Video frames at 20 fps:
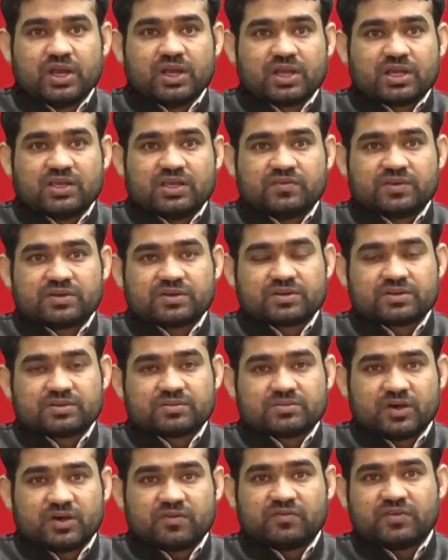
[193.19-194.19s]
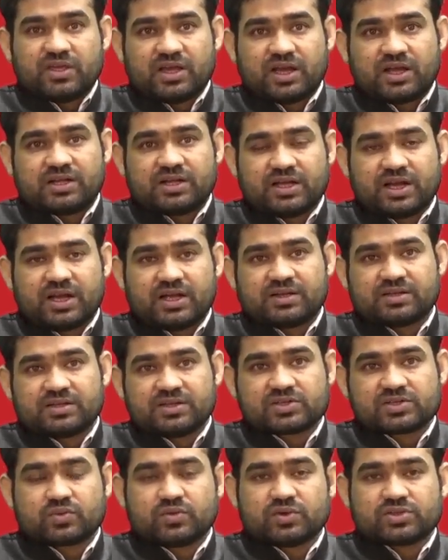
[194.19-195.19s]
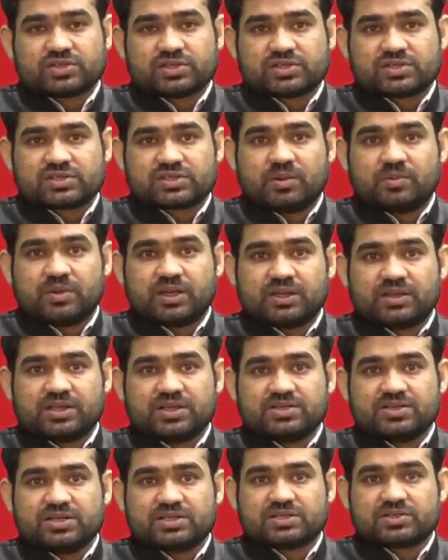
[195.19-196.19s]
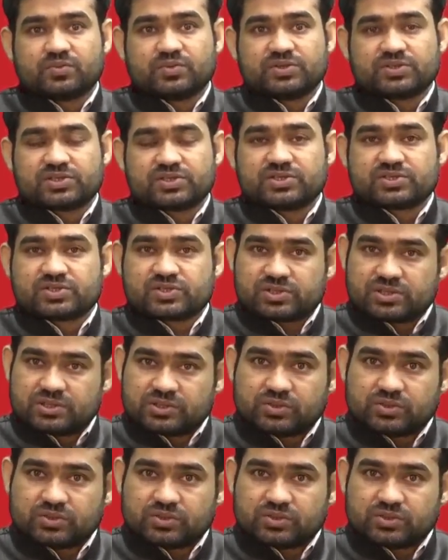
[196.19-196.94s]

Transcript: even we had had these questions coming in the engineering services uh,